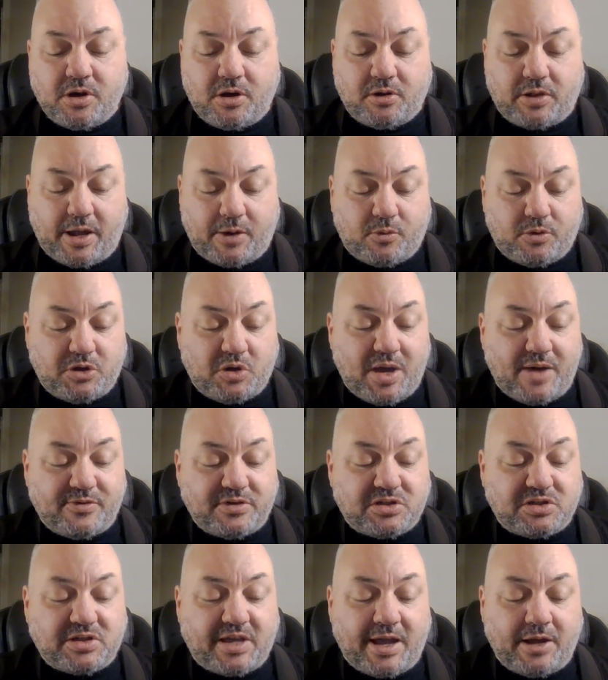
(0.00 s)
Like when you have a
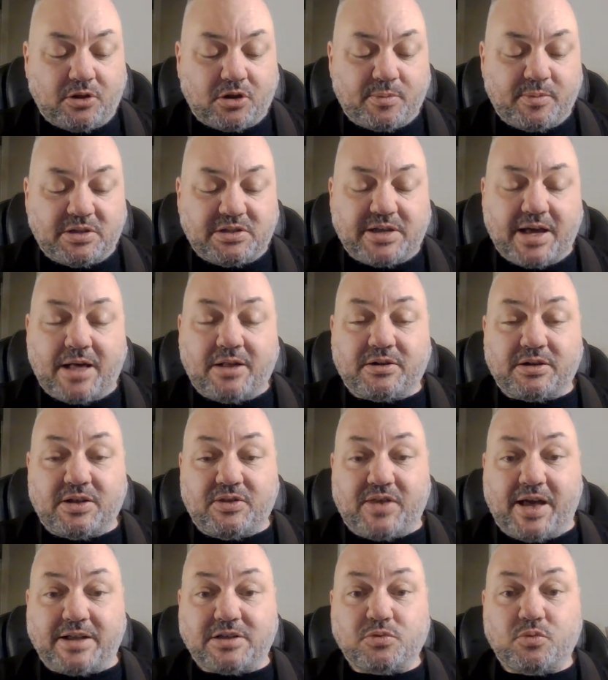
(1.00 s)
scalar mentality,
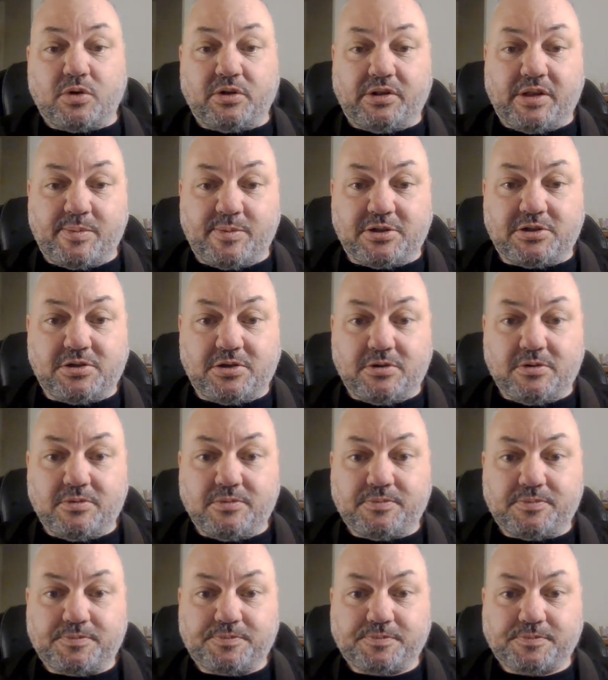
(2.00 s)
that's what limits you.
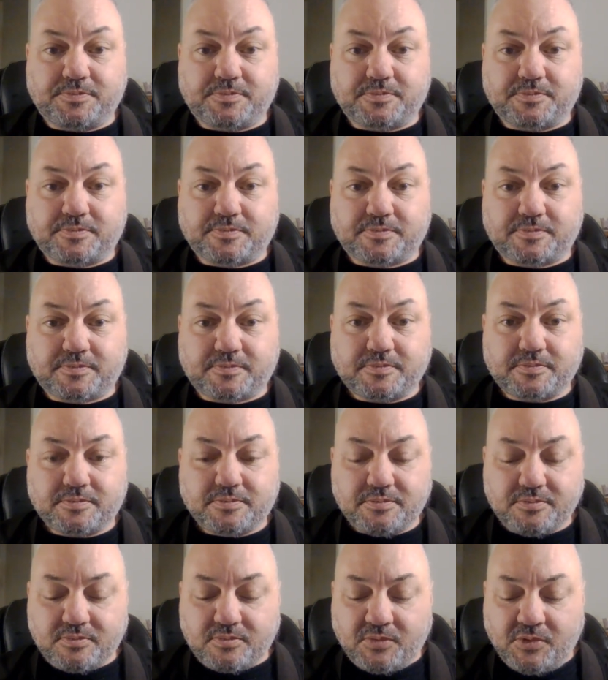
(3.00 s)

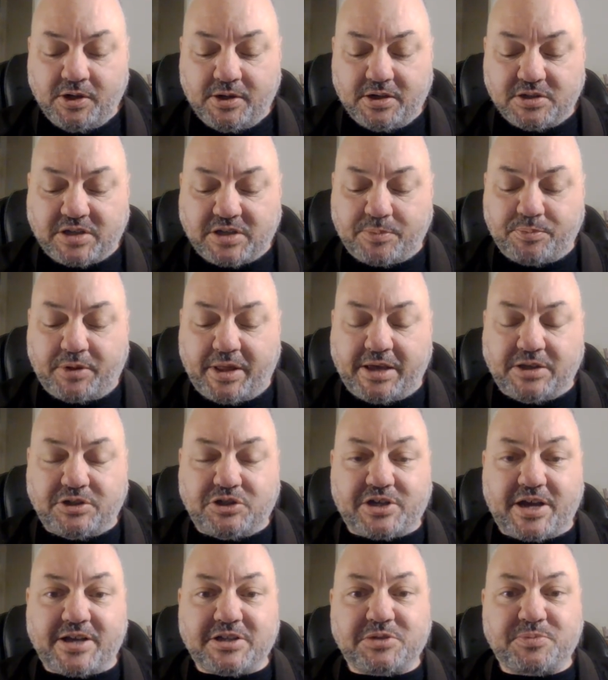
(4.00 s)
It's like playing
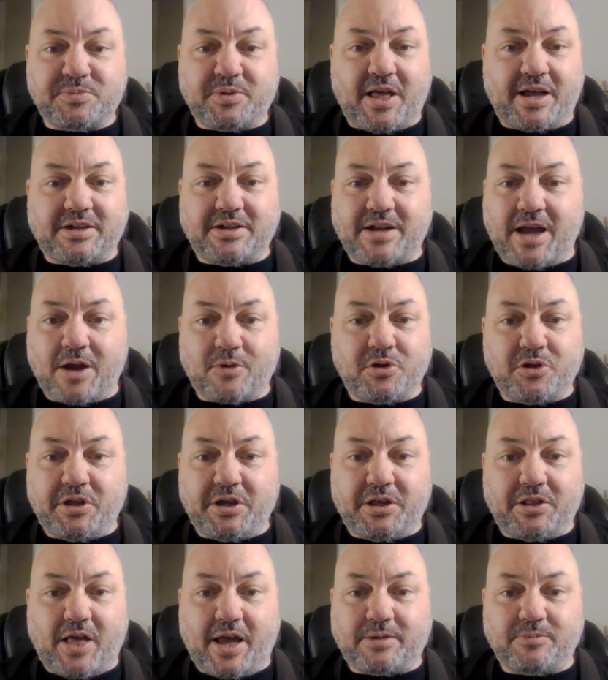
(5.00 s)
chess, but like not really
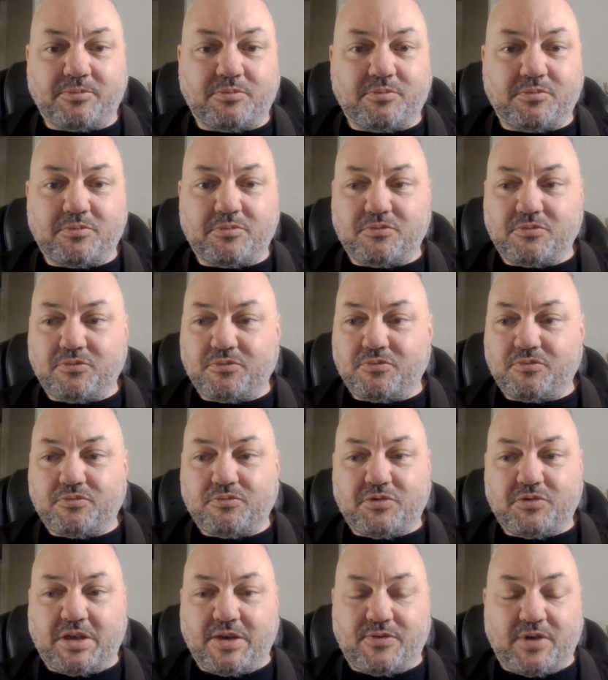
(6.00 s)
like
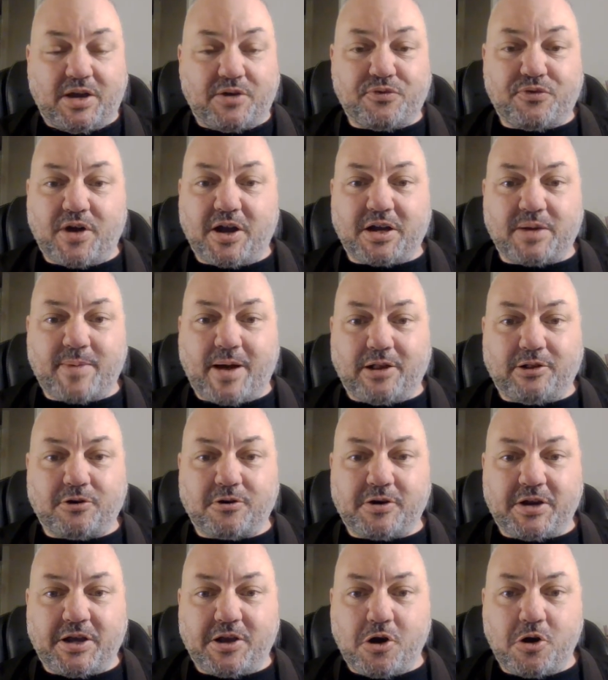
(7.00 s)
giving a fuck about
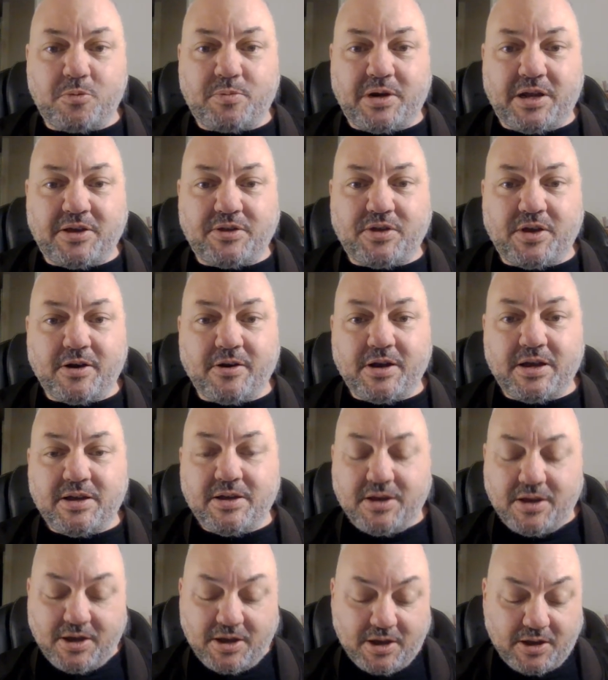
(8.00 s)
learning opening theory.
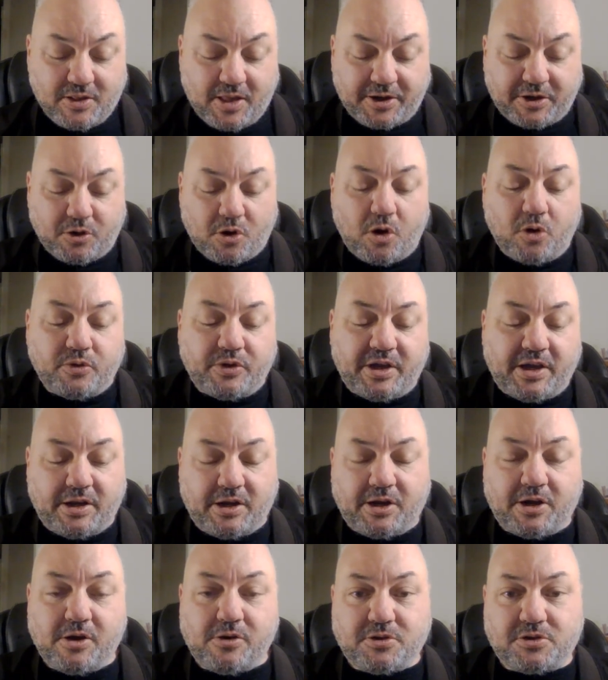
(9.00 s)
Like you're only going to
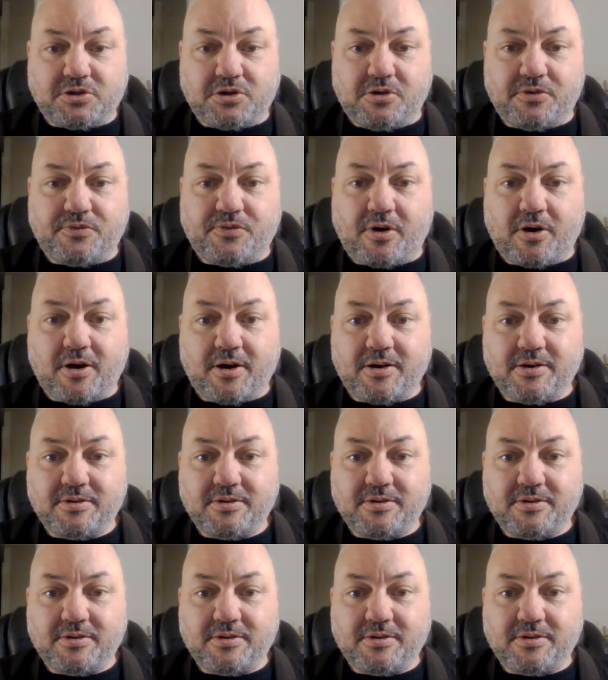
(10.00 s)
go so far.